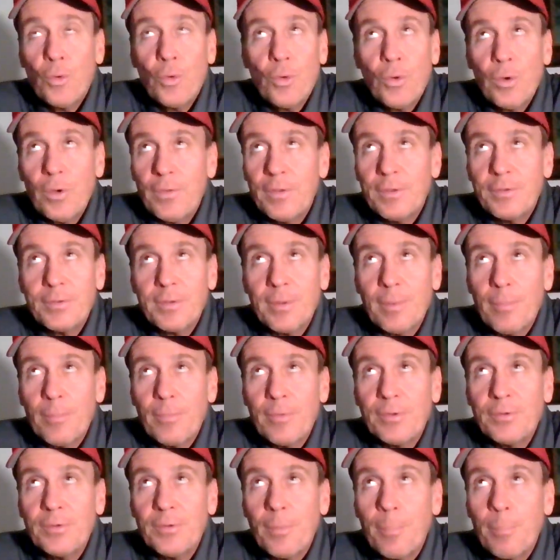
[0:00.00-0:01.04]
This
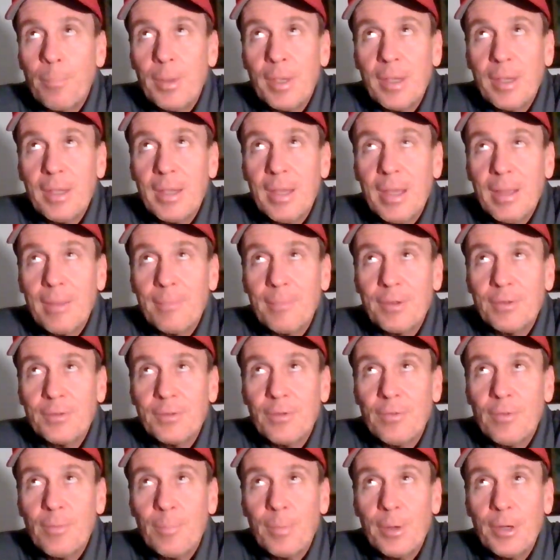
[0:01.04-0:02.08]
is a big game because
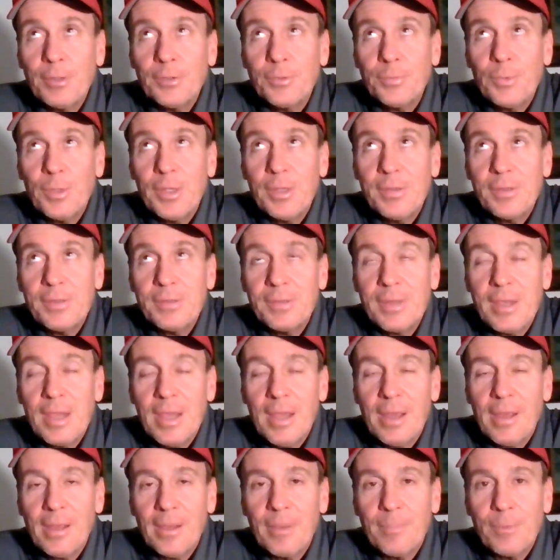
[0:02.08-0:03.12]
if the Bucks win this
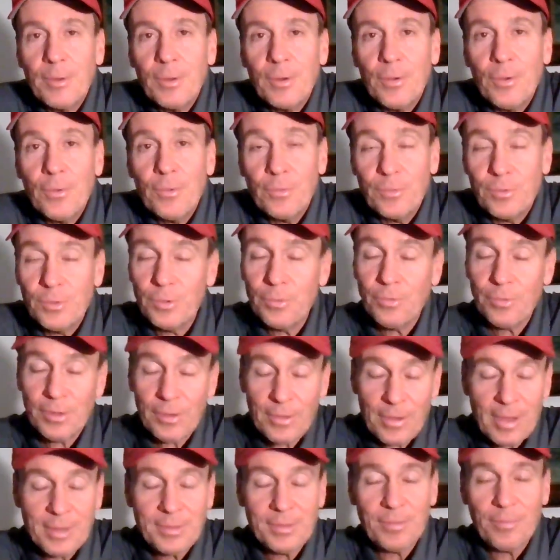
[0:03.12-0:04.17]
game, you know, do you
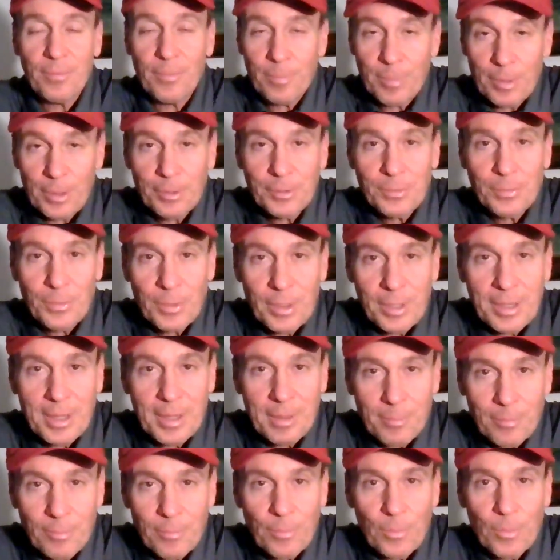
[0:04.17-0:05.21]
realize if the Bucks win
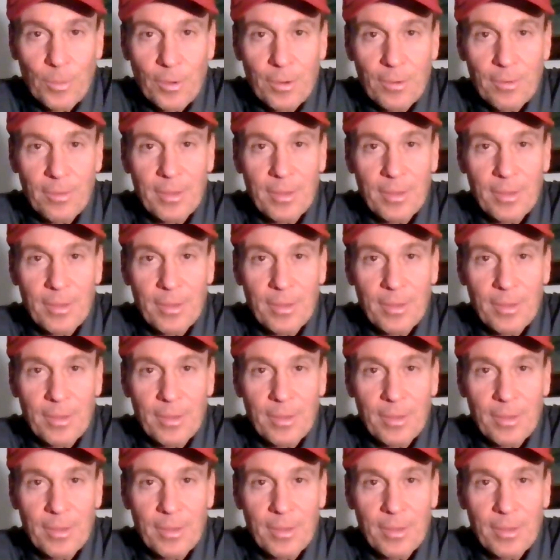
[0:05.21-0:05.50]
Game 4,